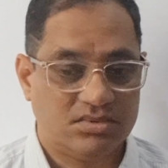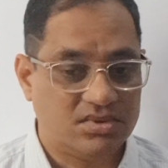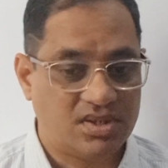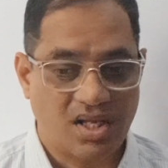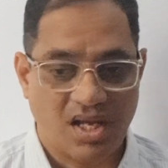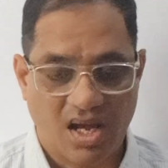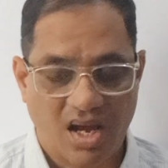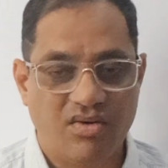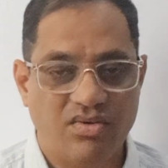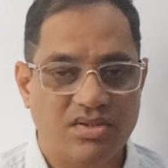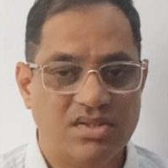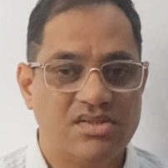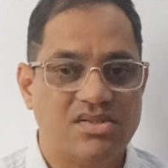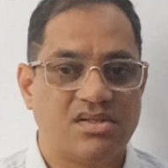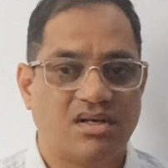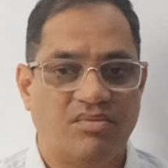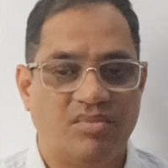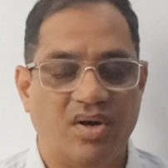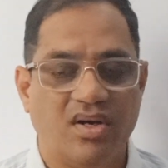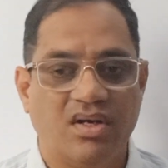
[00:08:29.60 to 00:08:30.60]
They have
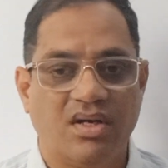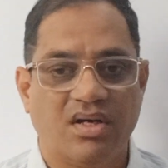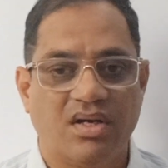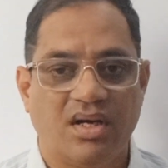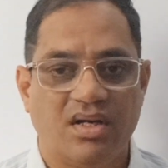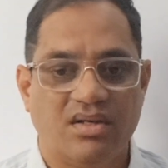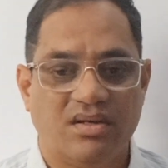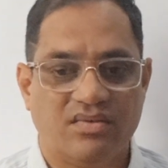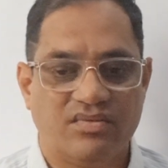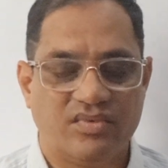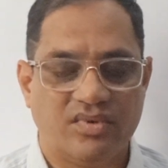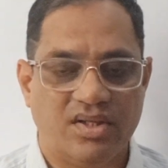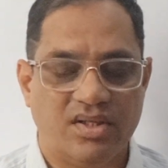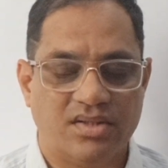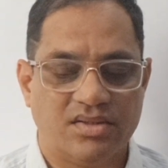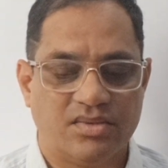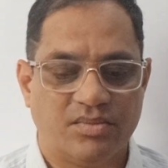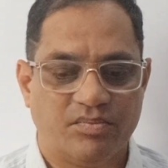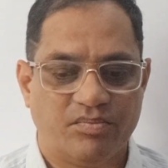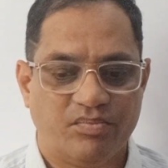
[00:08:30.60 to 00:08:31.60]
this Abhanga kind of
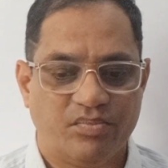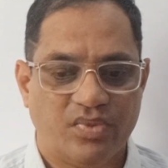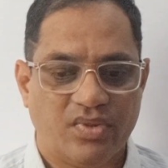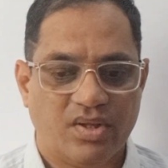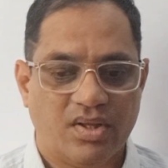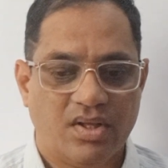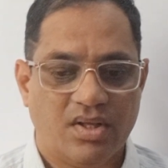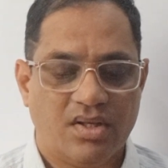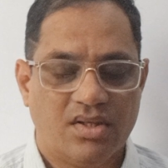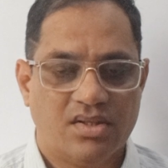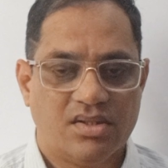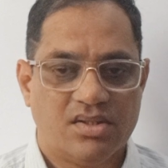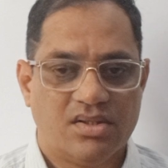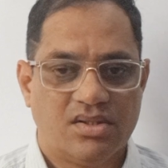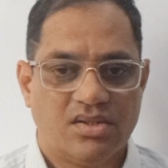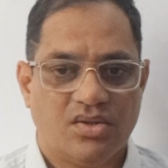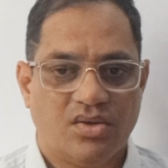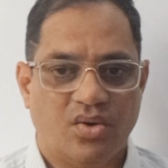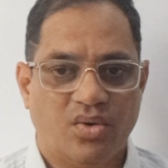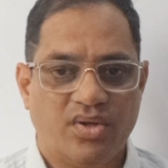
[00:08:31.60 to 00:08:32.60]
thing.
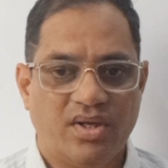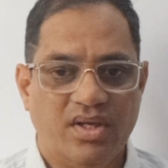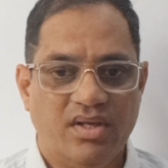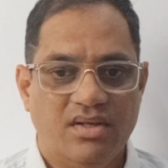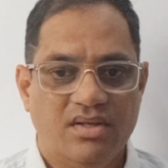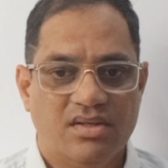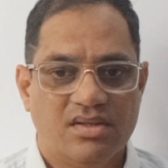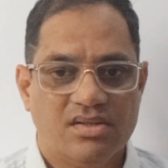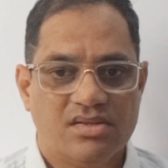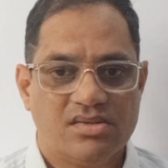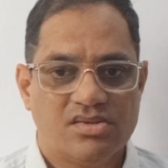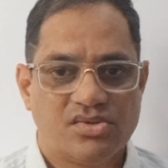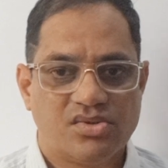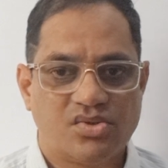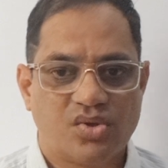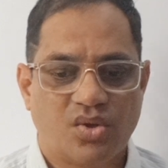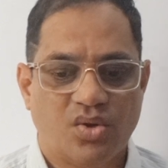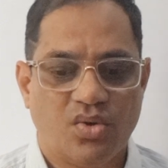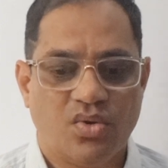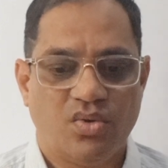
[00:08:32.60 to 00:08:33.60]
Okay,
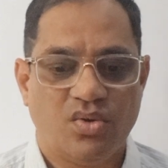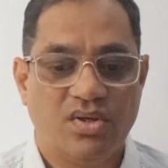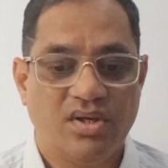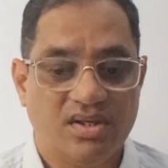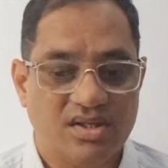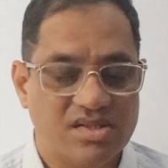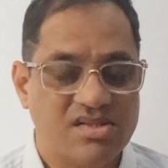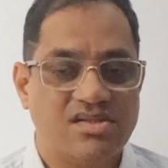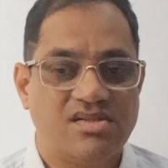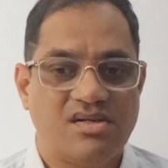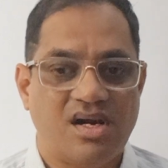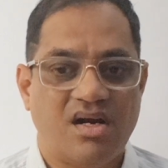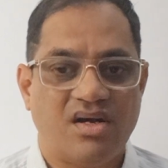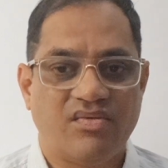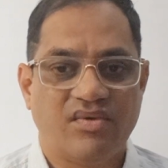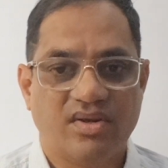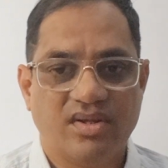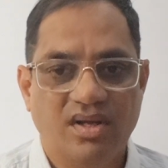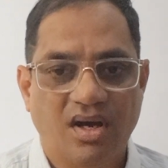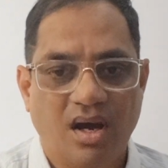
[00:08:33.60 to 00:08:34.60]
so let us start
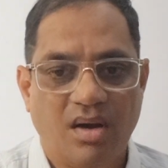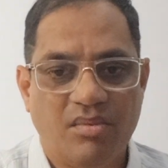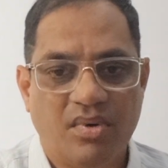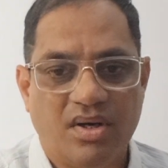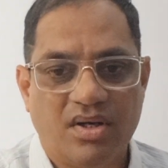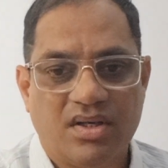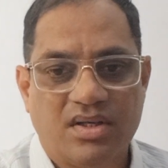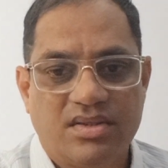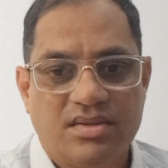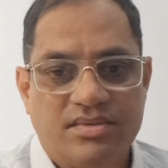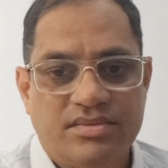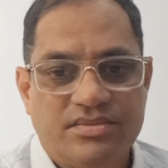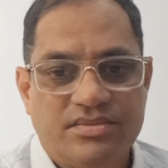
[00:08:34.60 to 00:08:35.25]
with the Abhanga.